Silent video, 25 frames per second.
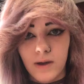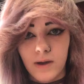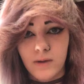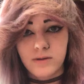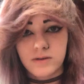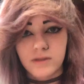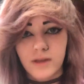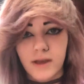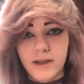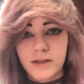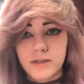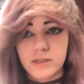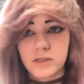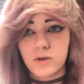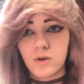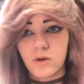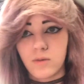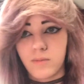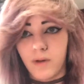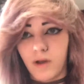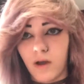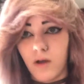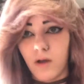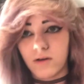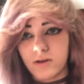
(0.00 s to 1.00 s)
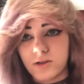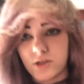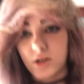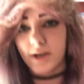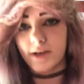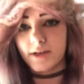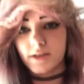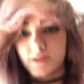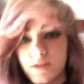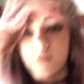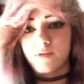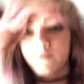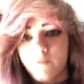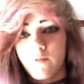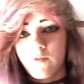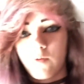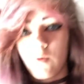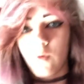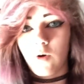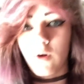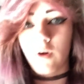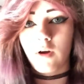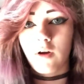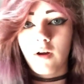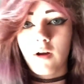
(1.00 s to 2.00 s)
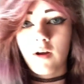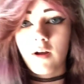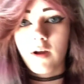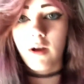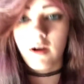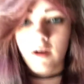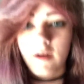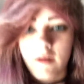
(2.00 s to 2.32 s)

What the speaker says: I would like to apologize for